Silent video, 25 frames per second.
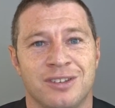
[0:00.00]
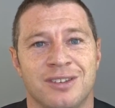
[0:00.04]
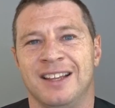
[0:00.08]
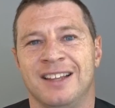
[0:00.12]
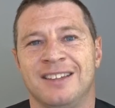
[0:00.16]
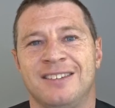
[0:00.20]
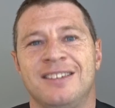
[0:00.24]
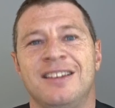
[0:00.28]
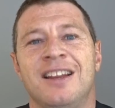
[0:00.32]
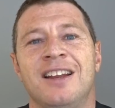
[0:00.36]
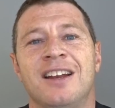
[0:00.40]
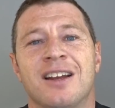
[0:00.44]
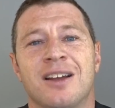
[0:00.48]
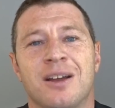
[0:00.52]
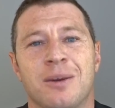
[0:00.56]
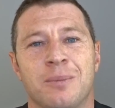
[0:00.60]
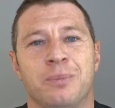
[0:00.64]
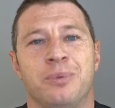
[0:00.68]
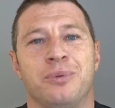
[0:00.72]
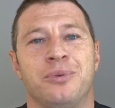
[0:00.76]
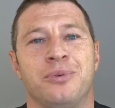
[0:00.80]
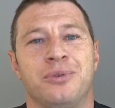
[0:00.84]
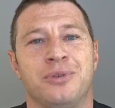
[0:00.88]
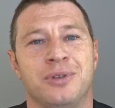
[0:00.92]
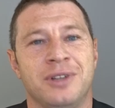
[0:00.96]
That's not a
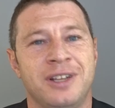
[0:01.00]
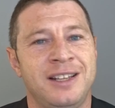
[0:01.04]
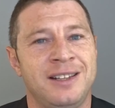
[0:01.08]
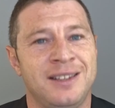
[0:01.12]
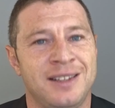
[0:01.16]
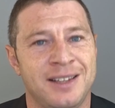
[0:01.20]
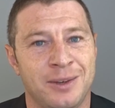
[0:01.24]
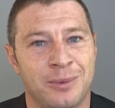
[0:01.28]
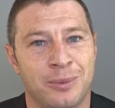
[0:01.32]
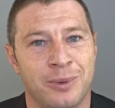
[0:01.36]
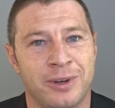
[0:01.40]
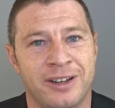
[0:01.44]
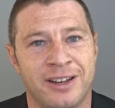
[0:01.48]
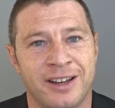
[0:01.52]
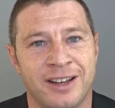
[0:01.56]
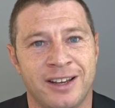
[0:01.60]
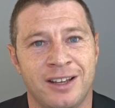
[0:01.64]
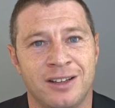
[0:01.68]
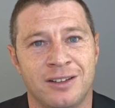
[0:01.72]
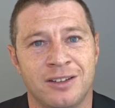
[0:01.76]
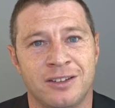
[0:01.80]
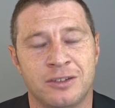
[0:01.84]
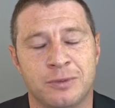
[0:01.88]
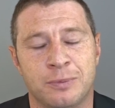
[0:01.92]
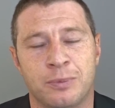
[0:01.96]
completely
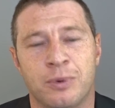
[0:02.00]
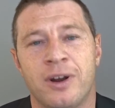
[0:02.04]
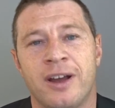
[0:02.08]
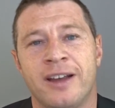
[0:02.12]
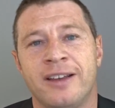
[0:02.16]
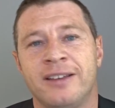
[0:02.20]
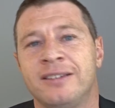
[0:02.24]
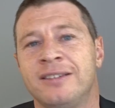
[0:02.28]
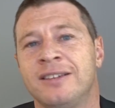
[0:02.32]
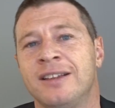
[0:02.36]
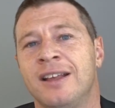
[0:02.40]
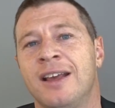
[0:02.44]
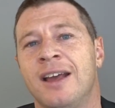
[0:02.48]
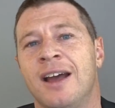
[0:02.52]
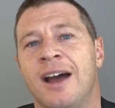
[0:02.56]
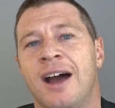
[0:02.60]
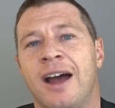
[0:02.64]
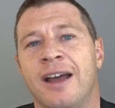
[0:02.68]
ridiculous price.